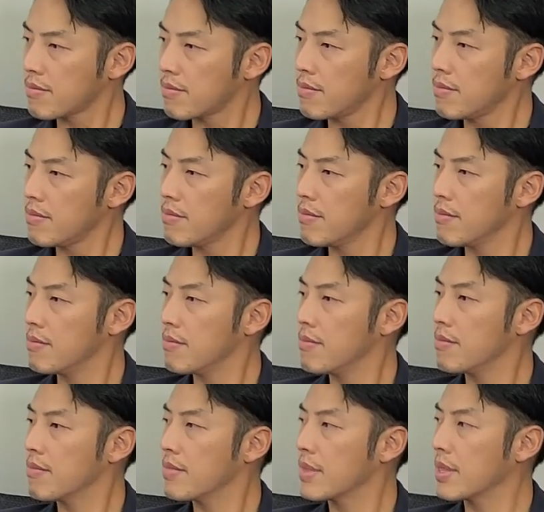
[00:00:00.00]

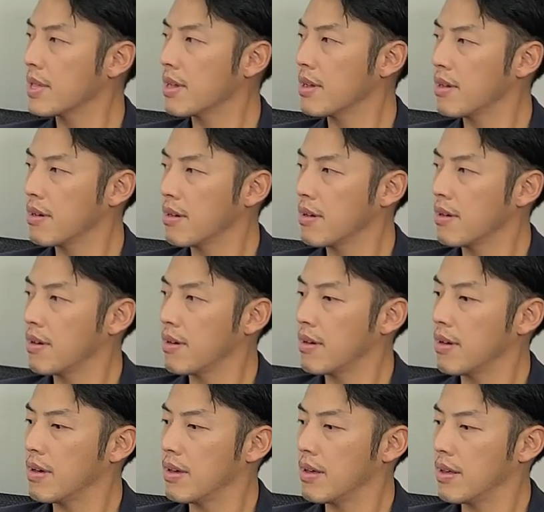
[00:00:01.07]

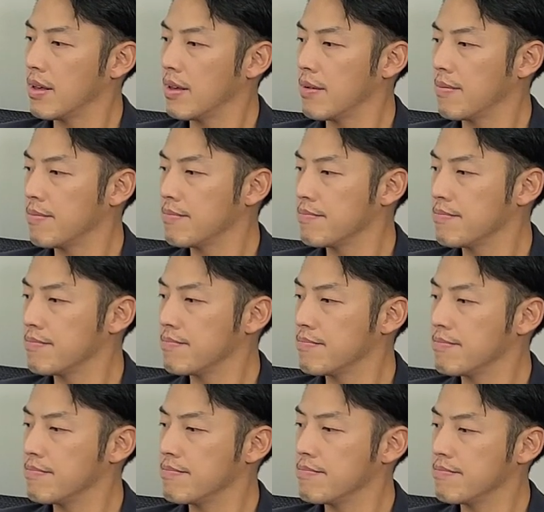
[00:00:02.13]

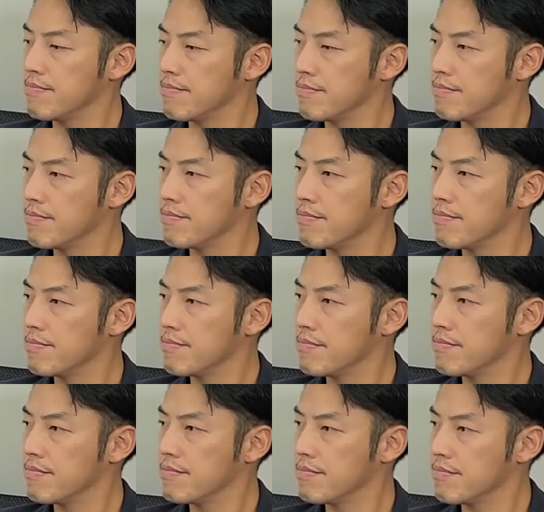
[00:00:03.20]

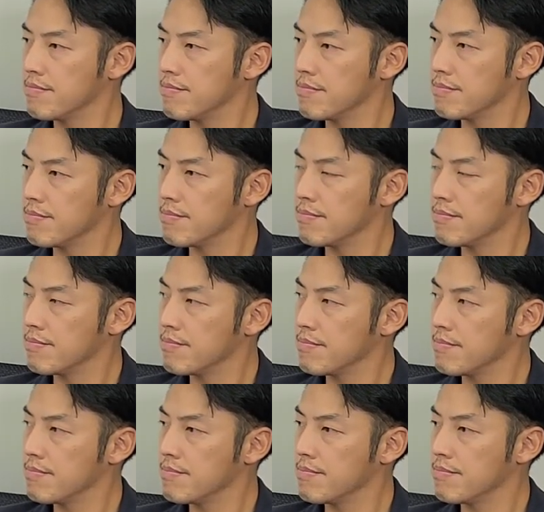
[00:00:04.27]

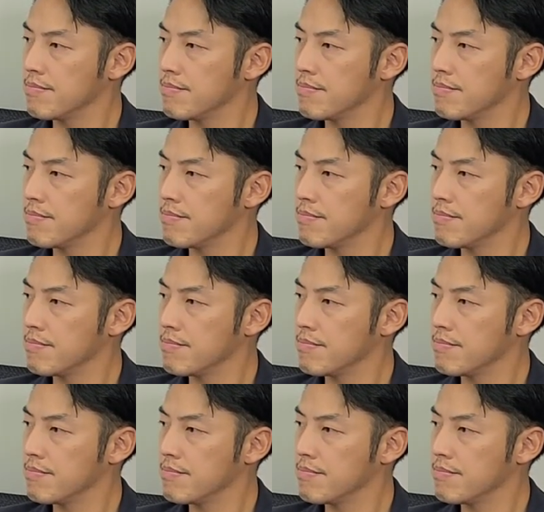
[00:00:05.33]
[no speech]